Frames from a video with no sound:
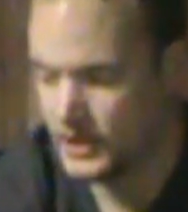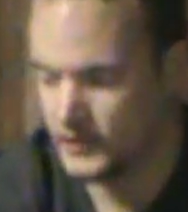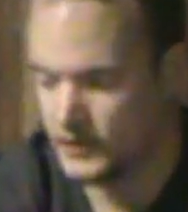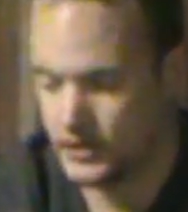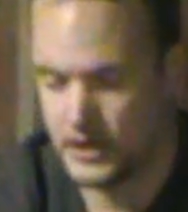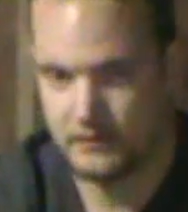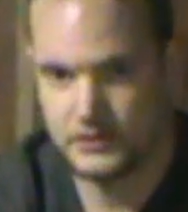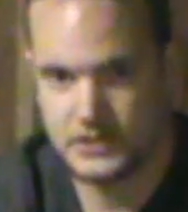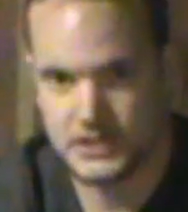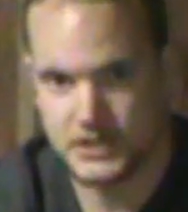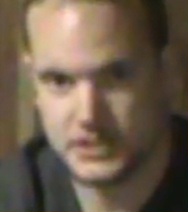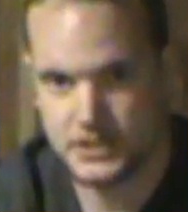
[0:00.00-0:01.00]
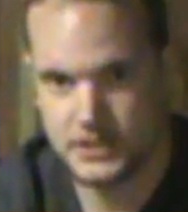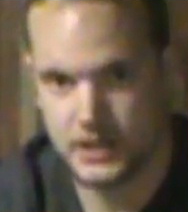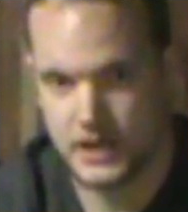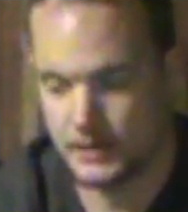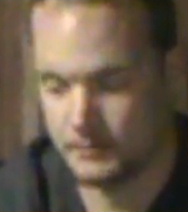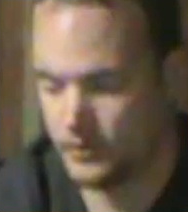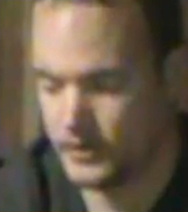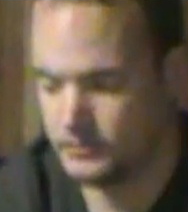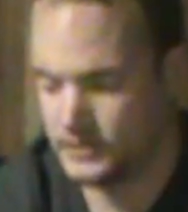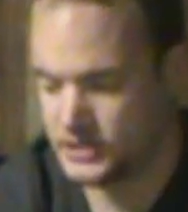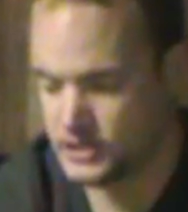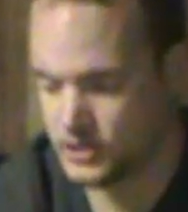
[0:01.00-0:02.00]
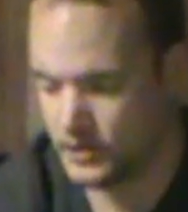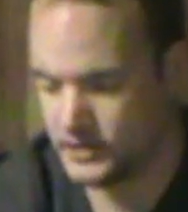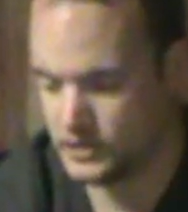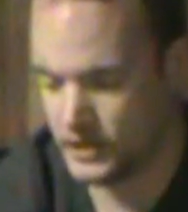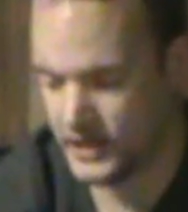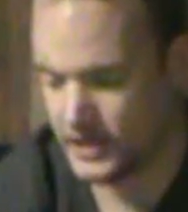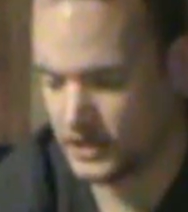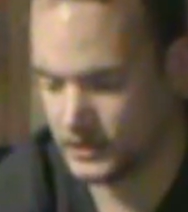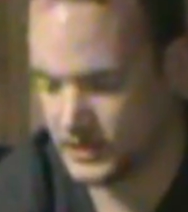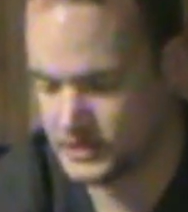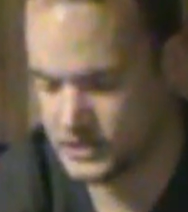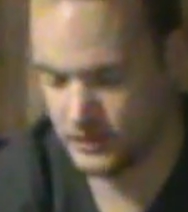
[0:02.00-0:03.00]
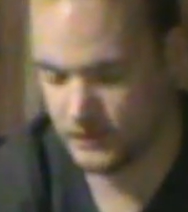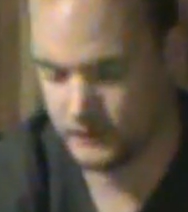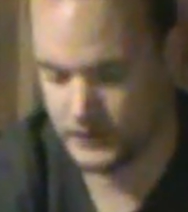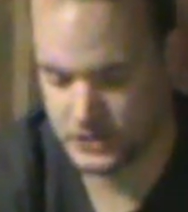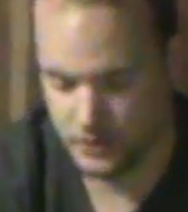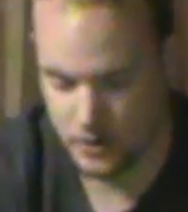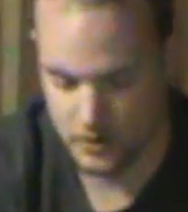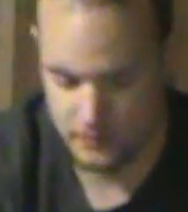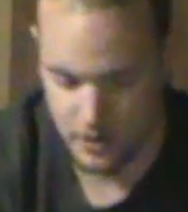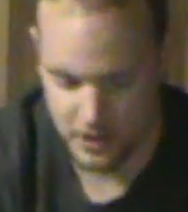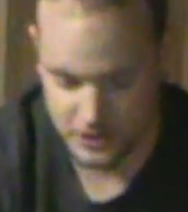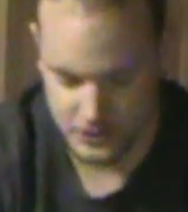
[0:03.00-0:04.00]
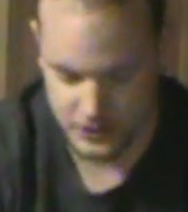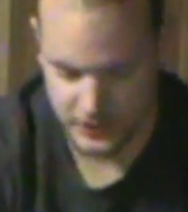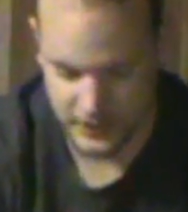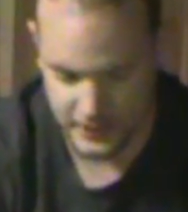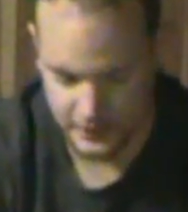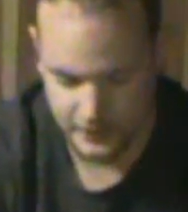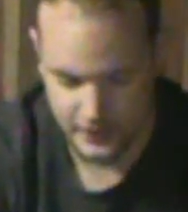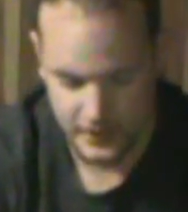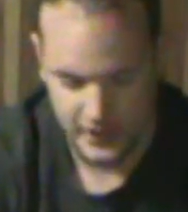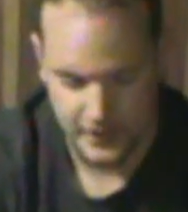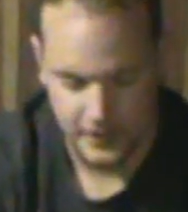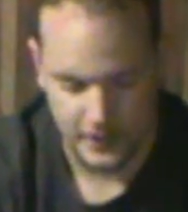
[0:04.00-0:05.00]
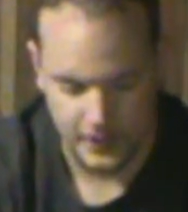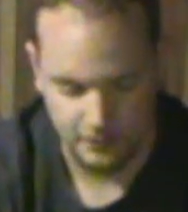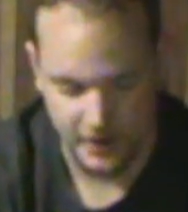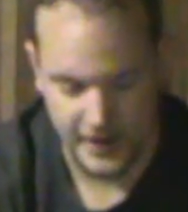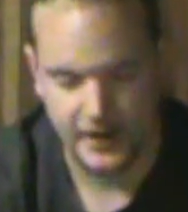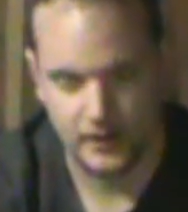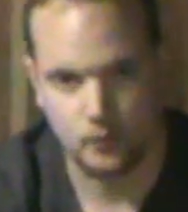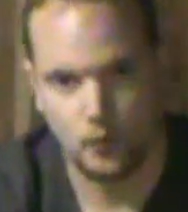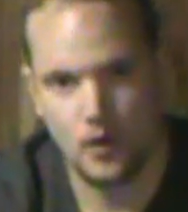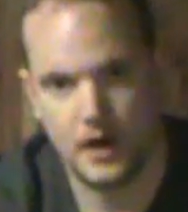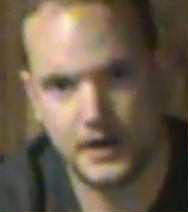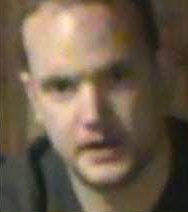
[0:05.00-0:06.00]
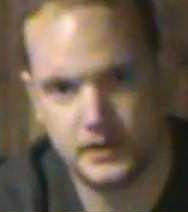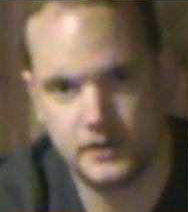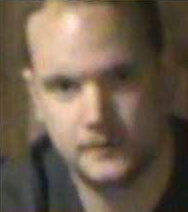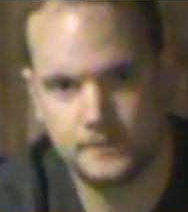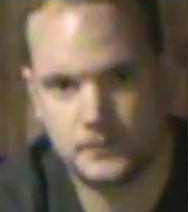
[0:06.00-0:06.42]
And then you have the disc. I'm going to be starting a collection of these long boxes again. I had one